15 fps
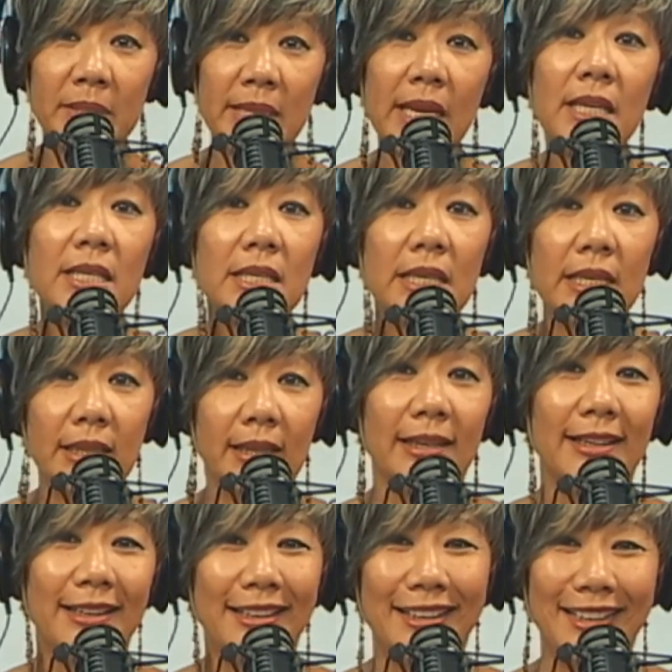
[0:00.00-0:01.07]
Tennessee,
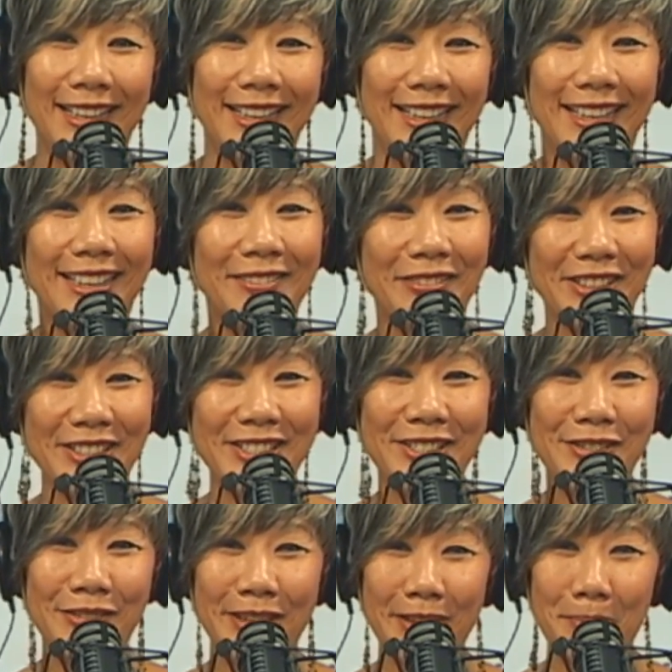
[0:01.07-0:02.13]
where she's
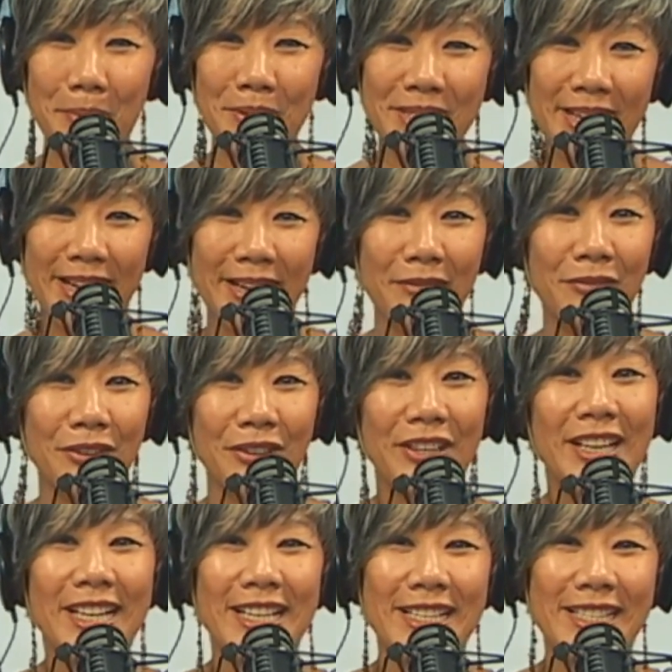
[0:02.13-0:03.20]
doing a book signing for
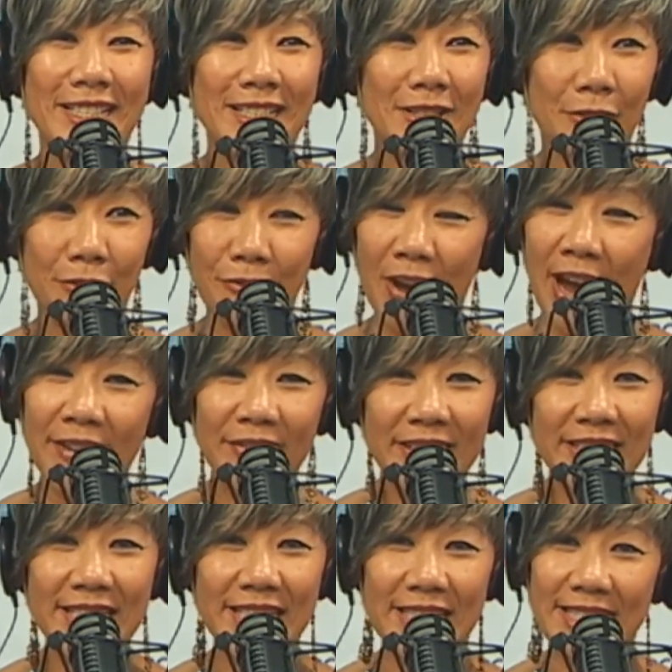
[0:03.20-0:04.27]

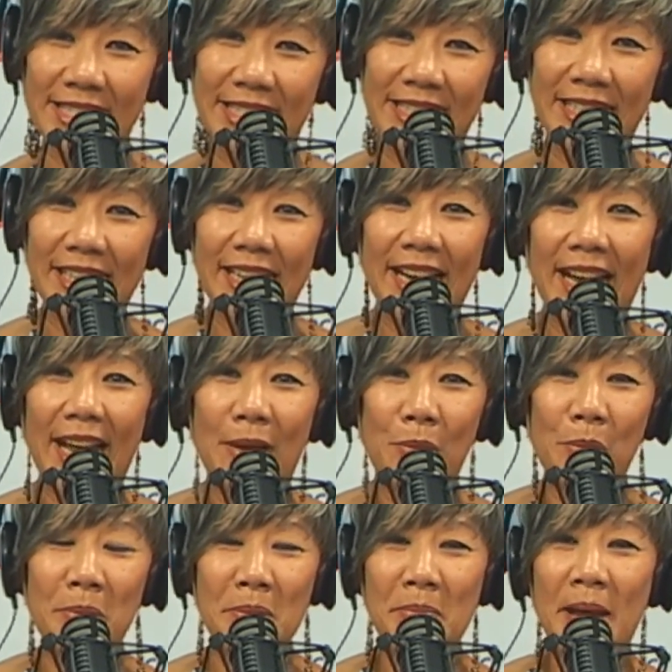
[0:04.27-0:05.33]
Surviving Cissy. And we'll
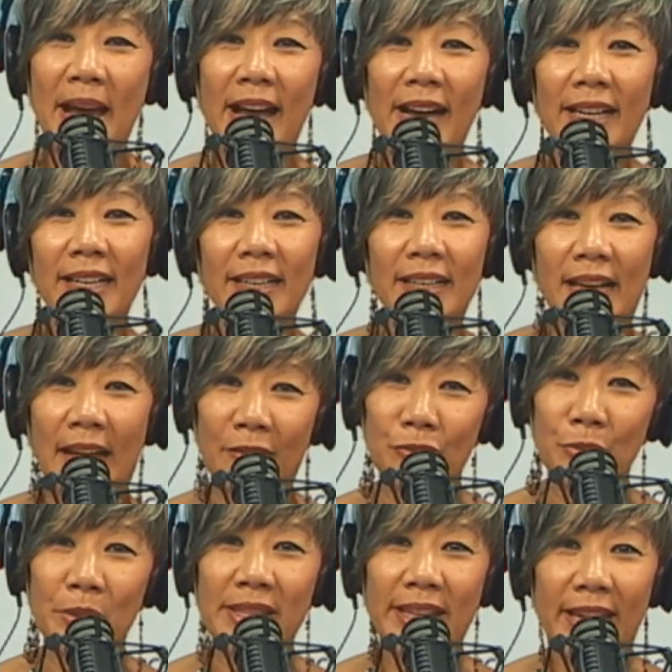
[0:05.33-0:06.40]
be back after
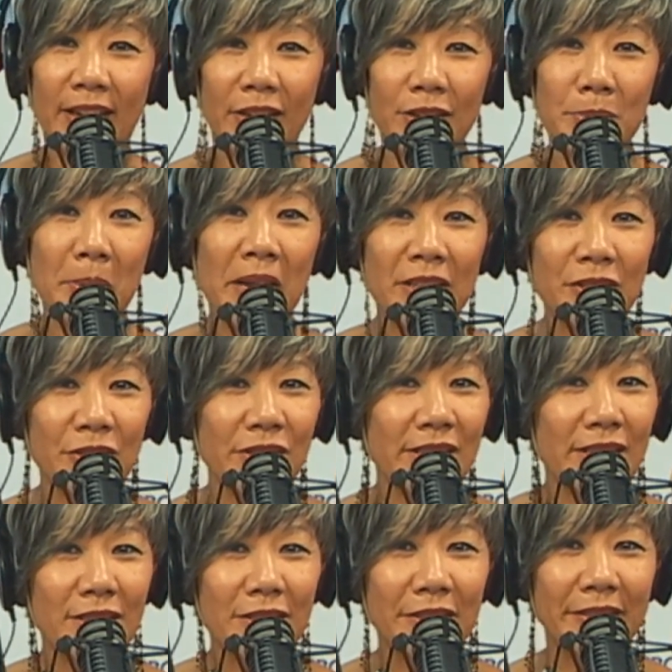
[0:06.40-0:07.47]
we thank our sponsors
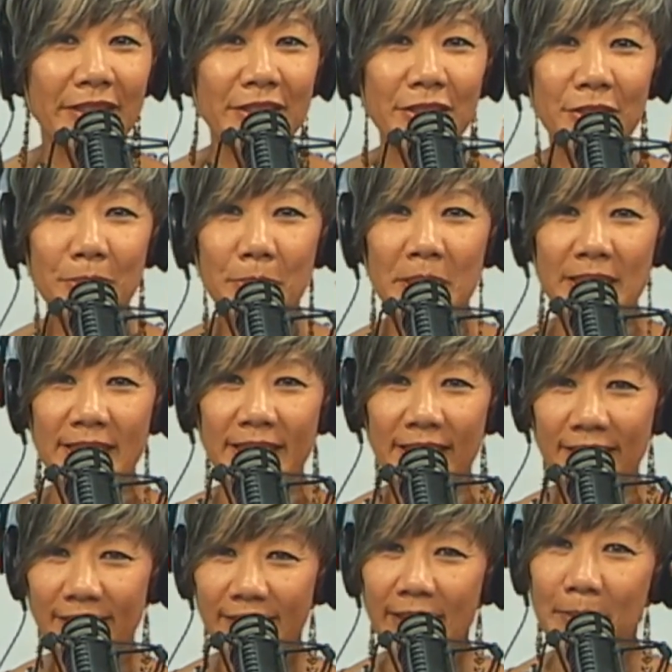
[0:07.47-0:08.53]
in two and two. Peace in
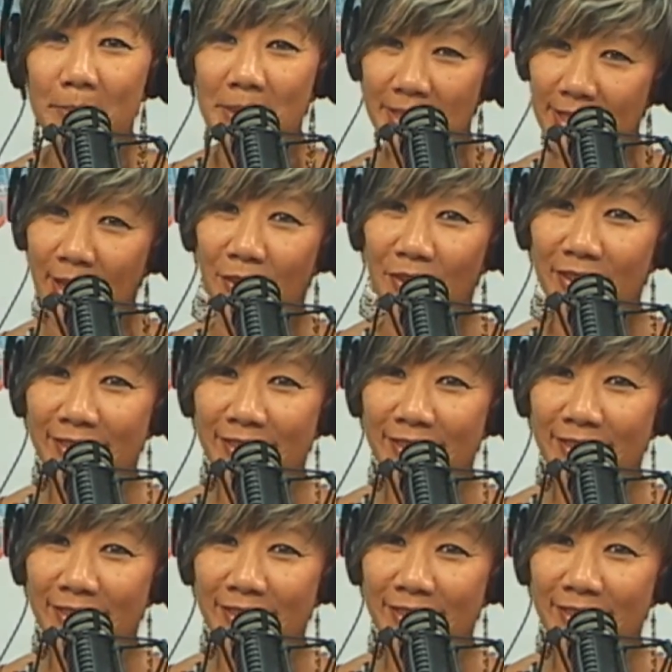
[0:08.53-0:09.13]
and peace out.